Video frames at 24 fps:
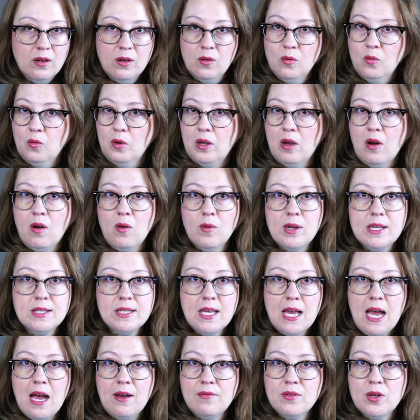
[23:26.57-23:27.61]
We always
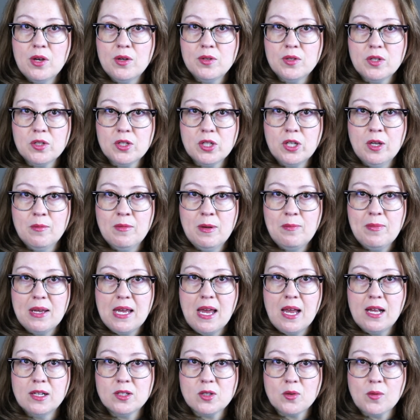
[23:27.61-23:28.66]
have those as human
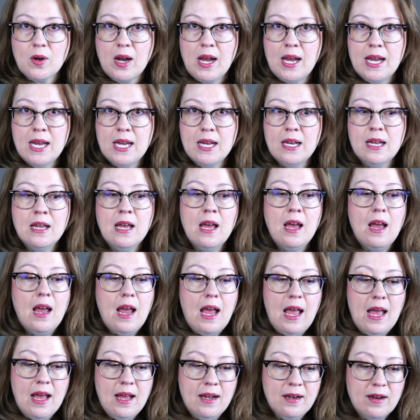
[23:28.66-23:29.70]
beings, right?
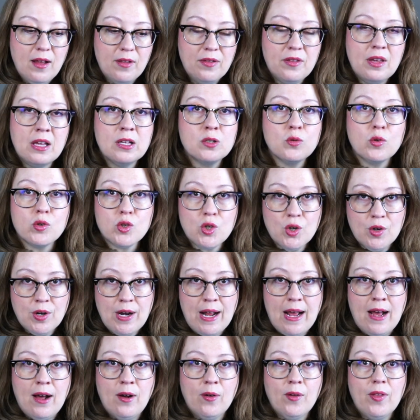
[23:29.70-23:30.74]
And things will turn
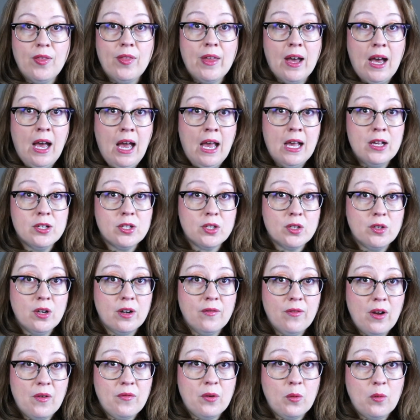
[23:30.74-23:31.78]
out in the highest good
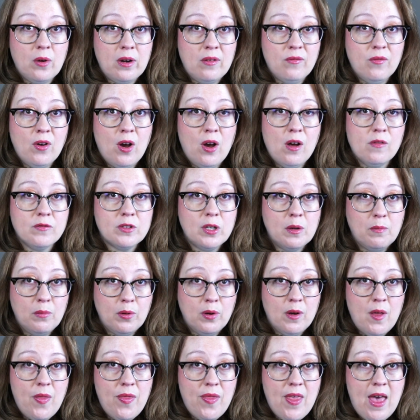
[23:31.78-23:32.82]
of everyone involved.
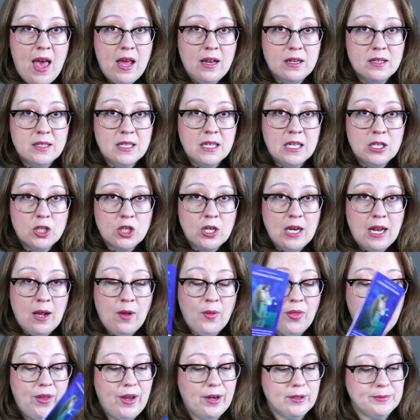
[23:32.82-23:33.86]
Put that intention
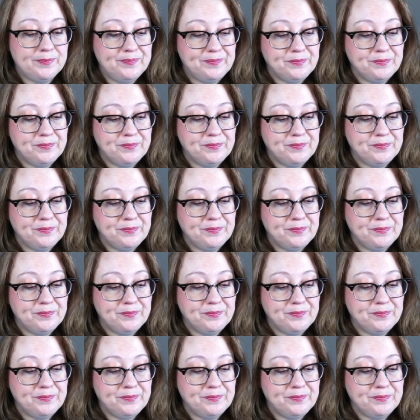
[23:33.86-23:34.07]
out there.